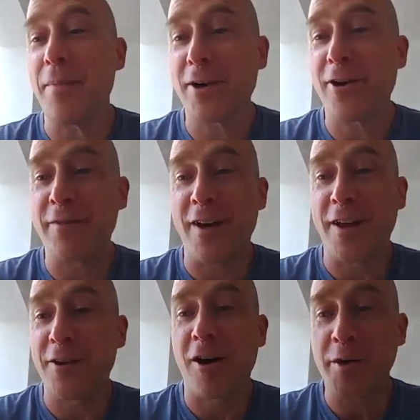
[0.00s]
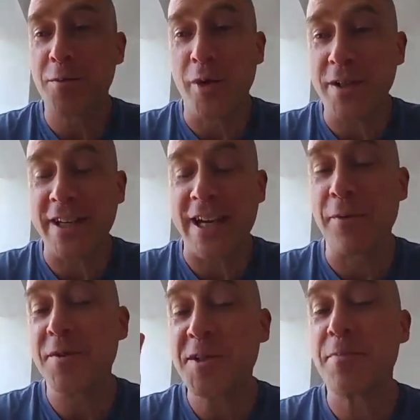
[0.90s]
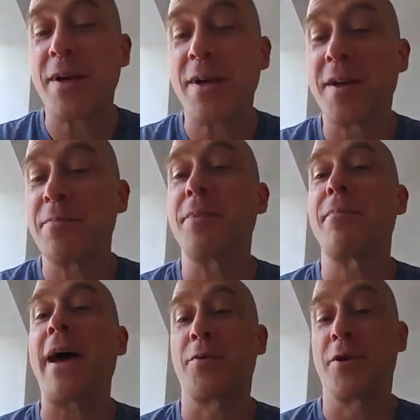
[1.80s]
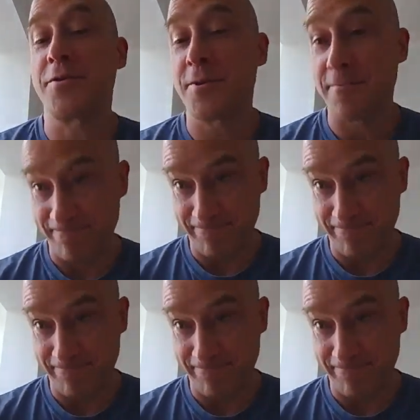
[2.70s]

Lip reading: my grandfather always pointed out, spells something backwards.